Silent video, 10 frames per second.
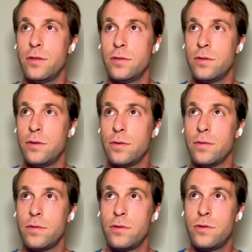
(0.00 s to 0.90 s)
to
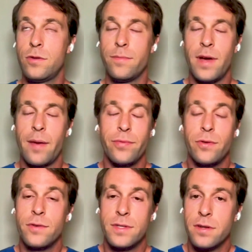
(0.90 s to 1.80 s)
to
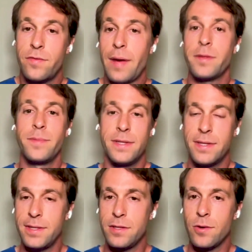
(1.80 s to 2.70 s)
abuse the wrapped
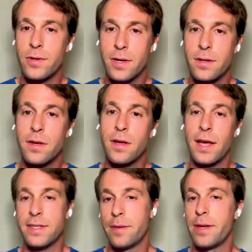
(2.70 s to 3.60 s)
BTC token, as
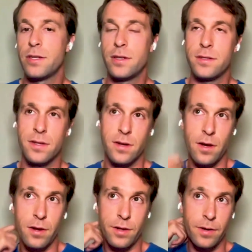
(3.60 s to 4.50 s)
I mentioned uh,
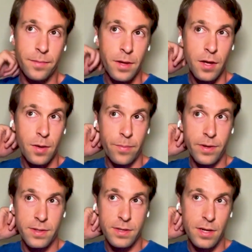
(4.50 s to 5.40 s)
earlier. But
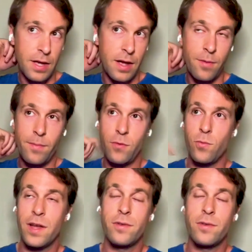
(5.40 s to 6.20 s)
uh, what I was